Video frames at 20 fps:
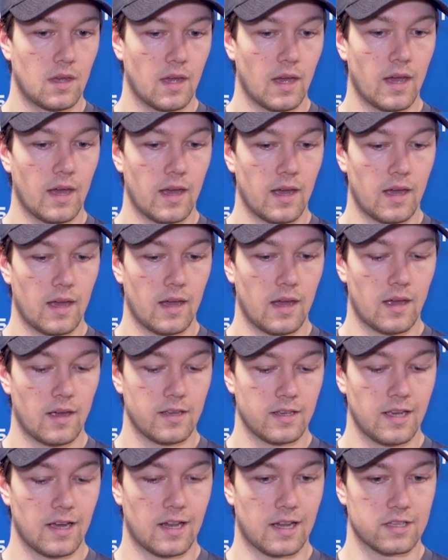
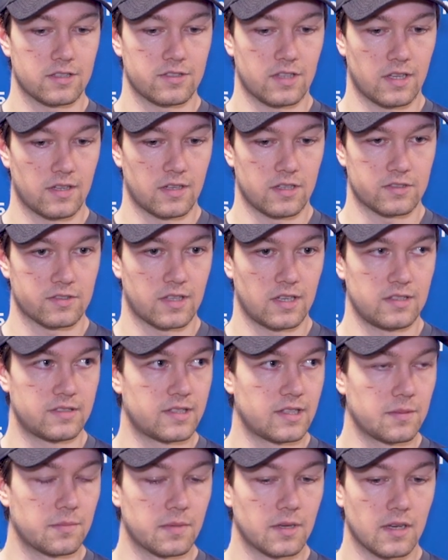Yeah, like I said, they're a skilled
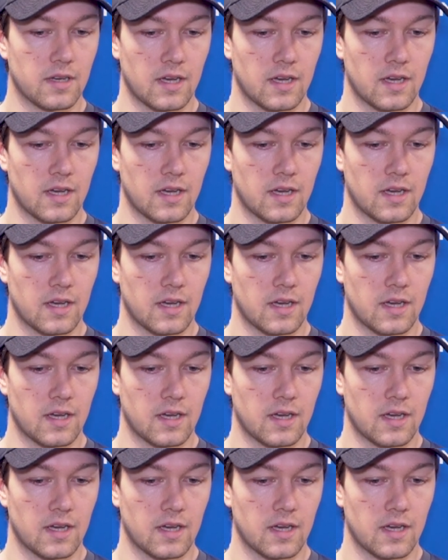team.